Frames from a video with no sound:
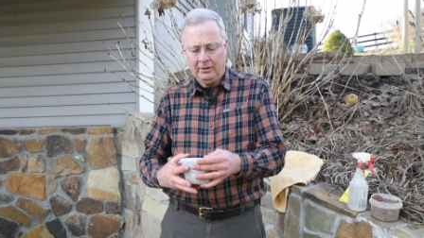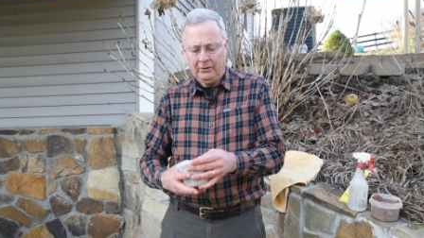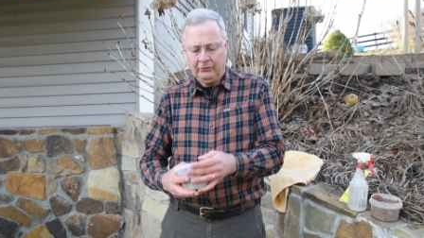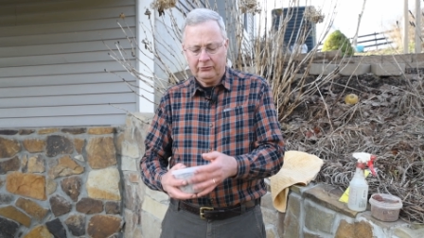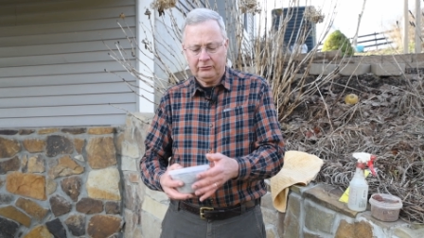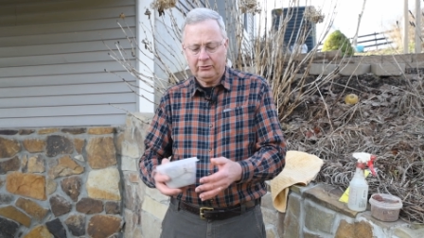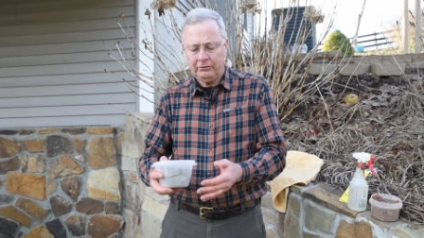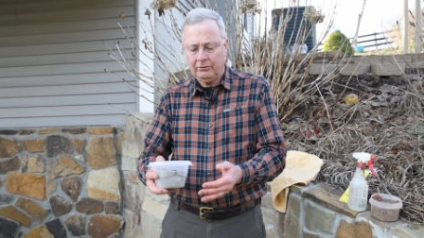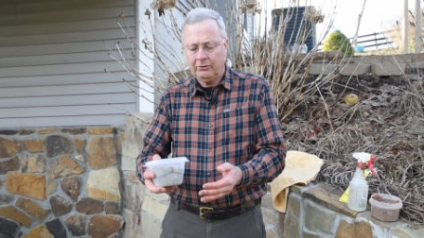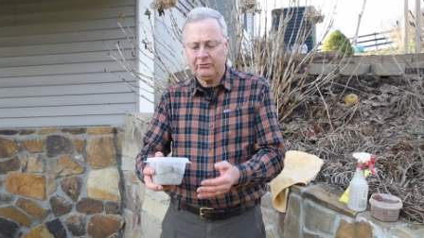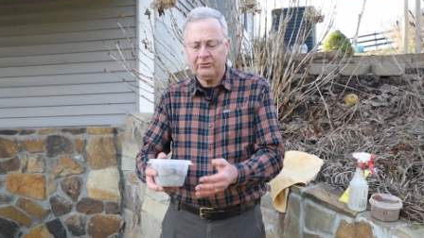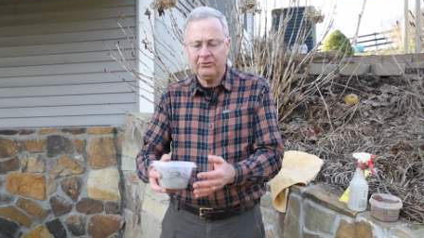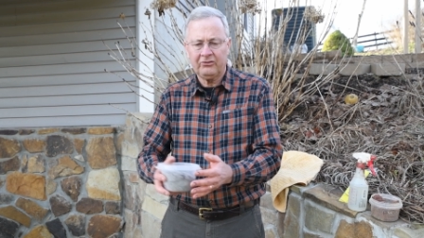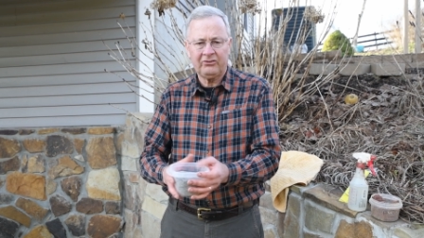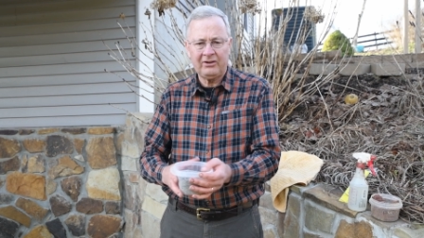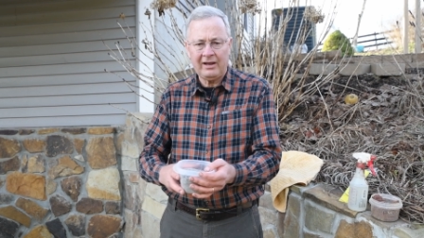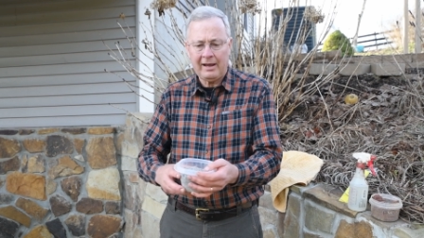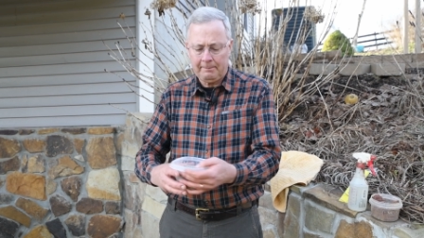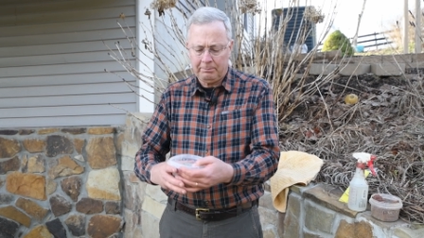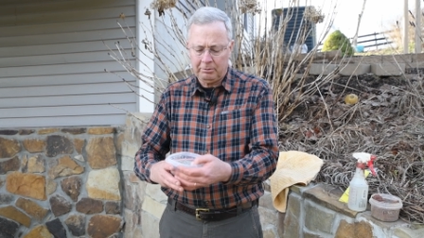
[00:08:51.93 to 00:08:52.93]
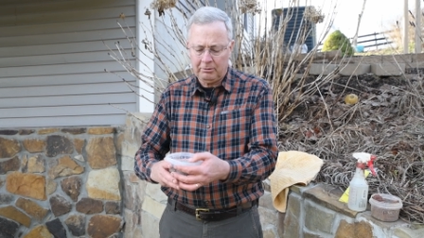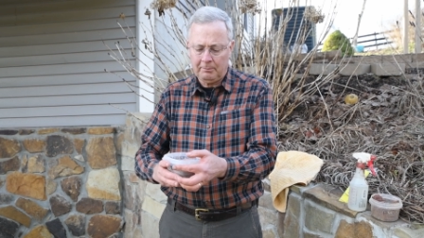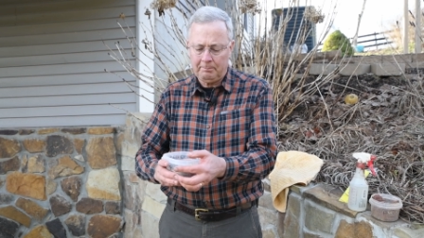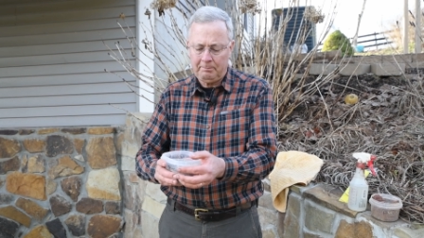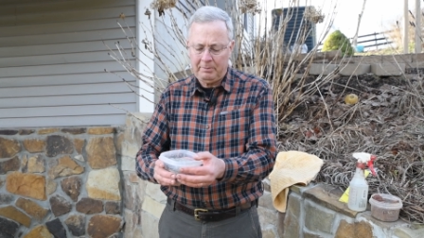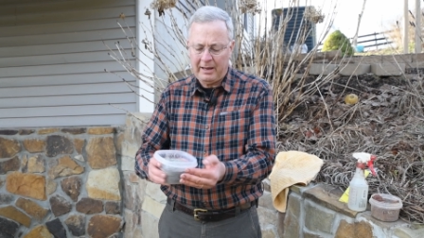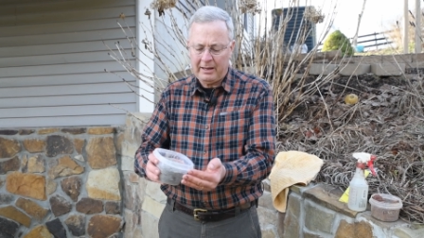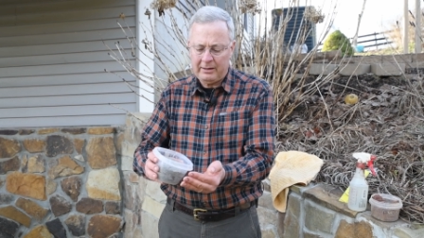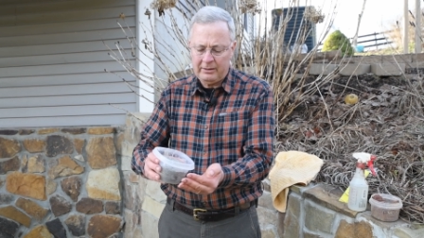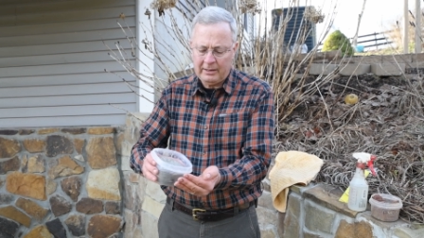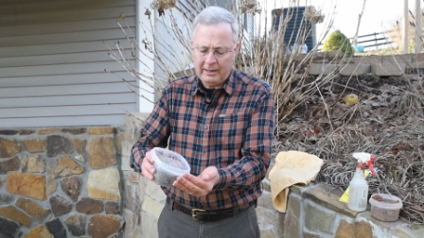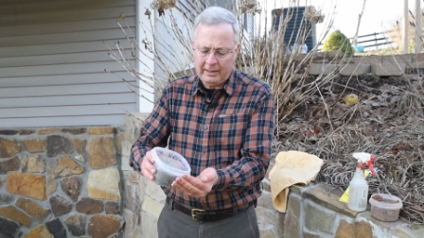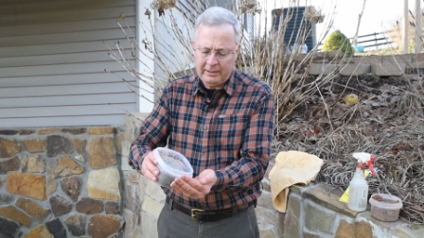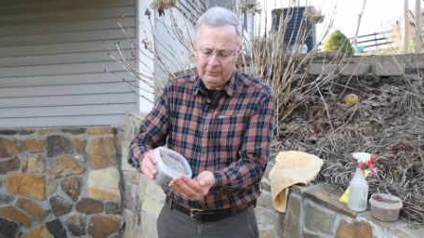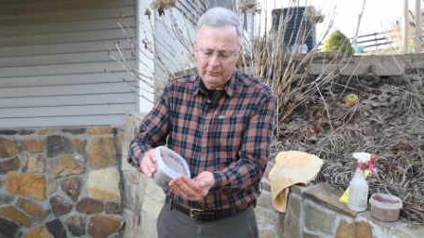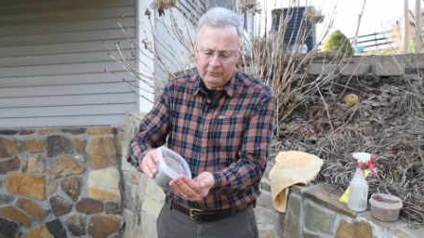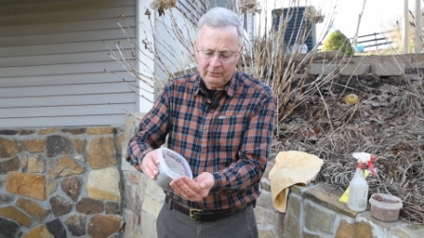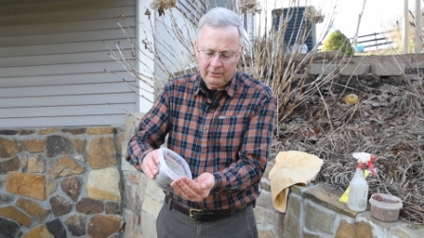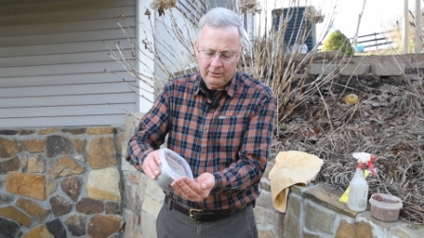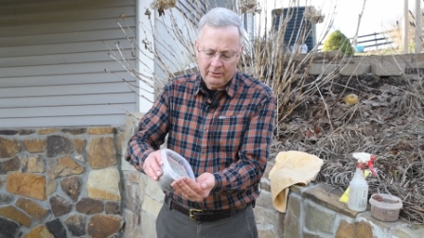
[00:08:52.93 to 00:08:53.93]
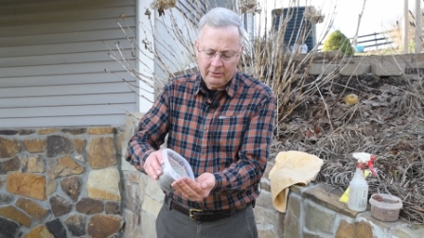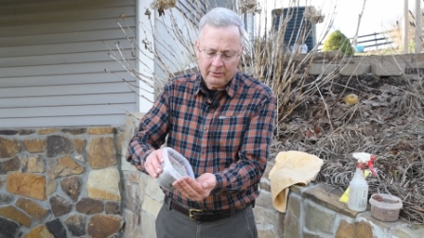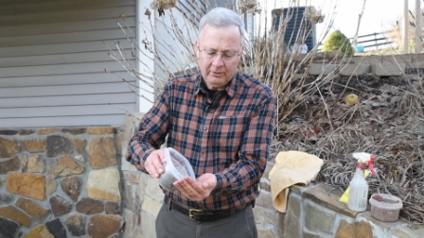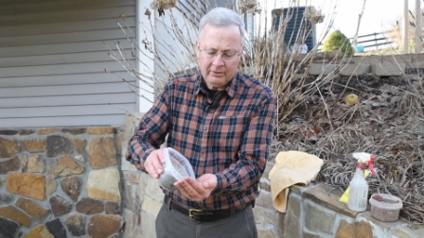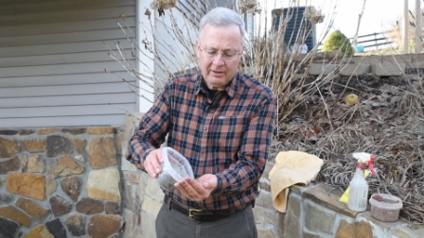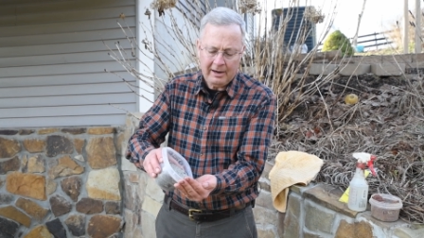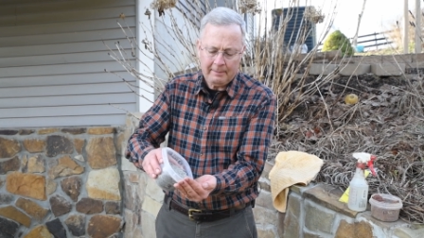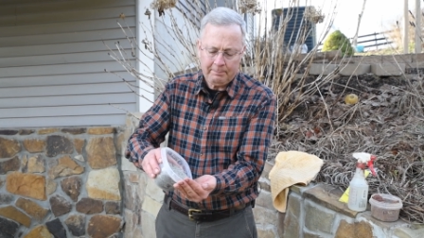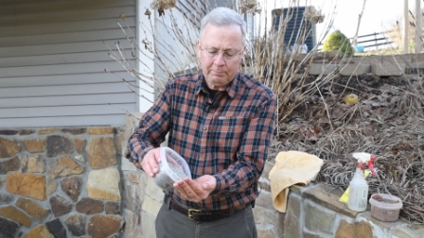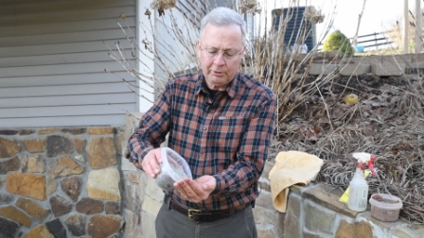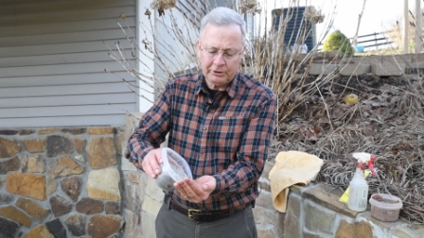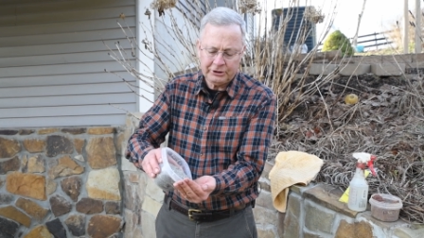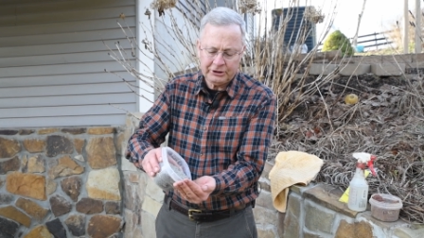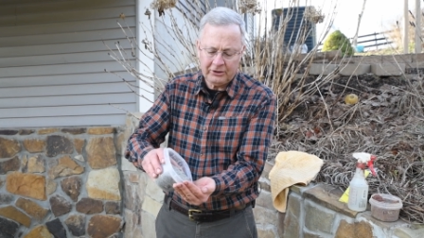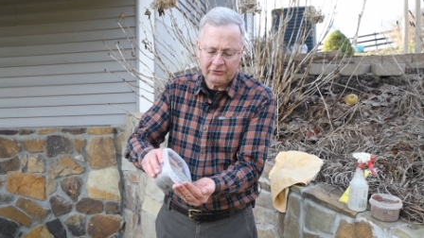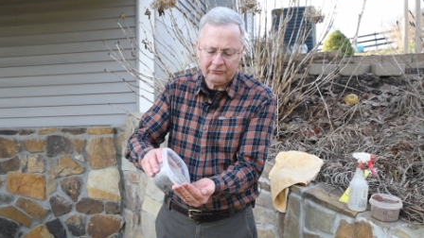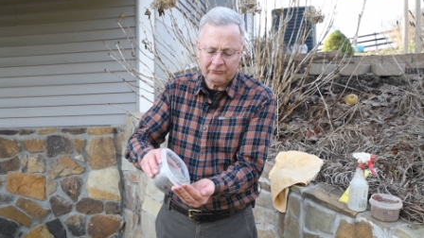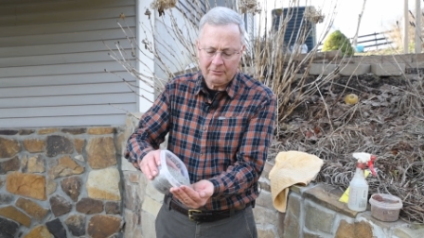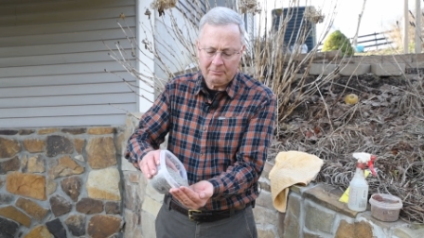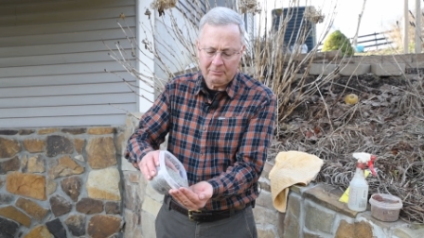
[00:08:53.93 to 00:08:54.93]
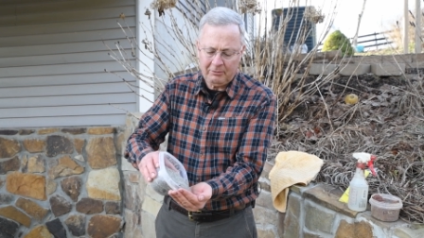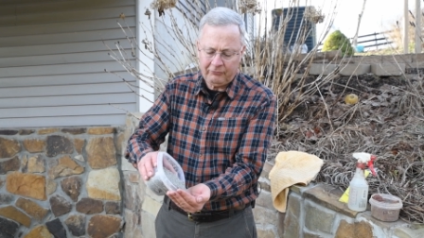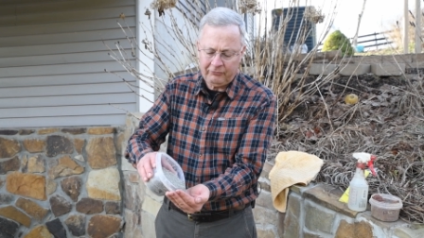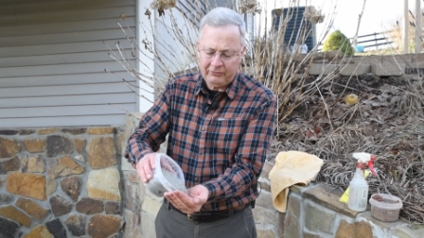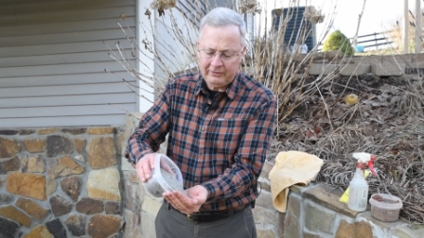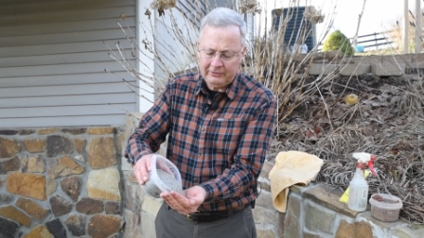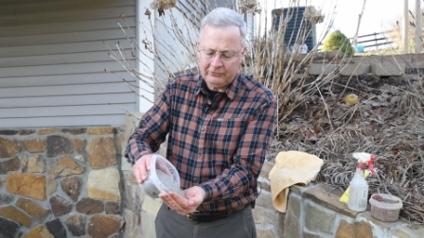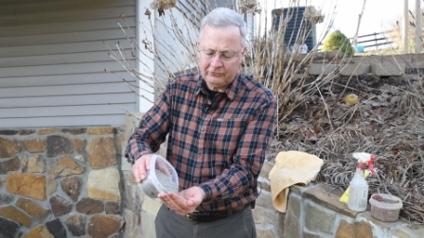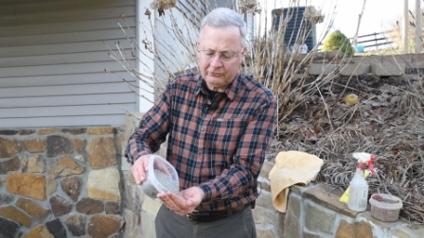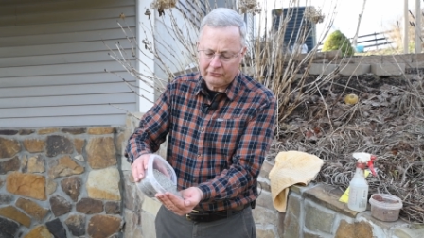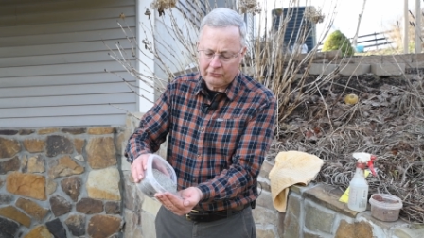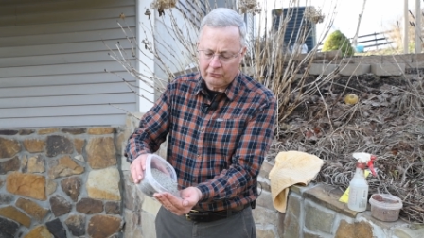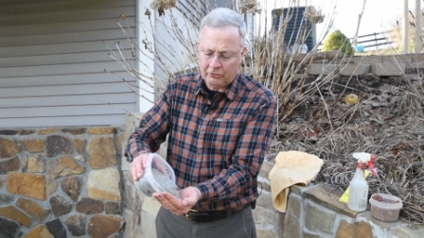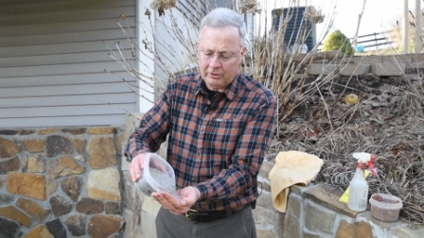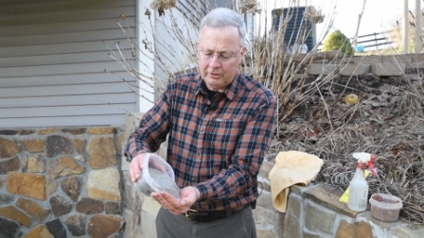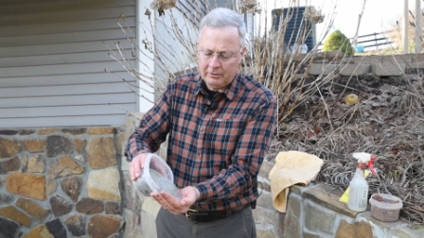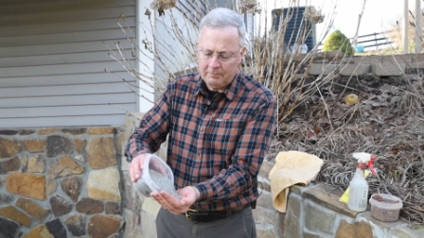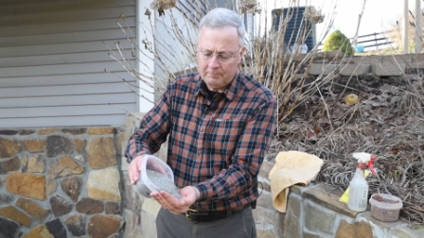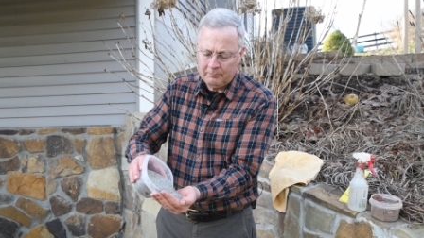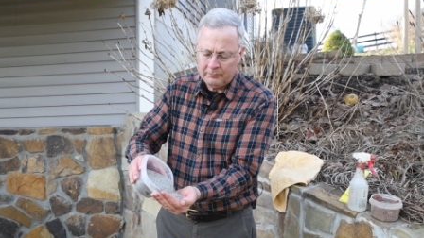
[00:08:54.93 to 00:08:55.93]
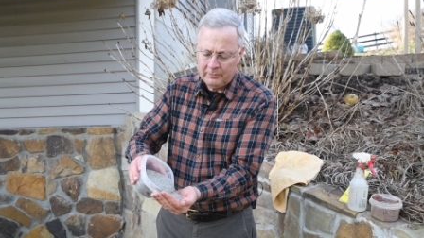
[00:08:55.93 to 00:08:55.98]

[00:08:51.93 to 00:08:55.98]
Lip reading: So here's a sample of bentonite that I purchased from a feed store.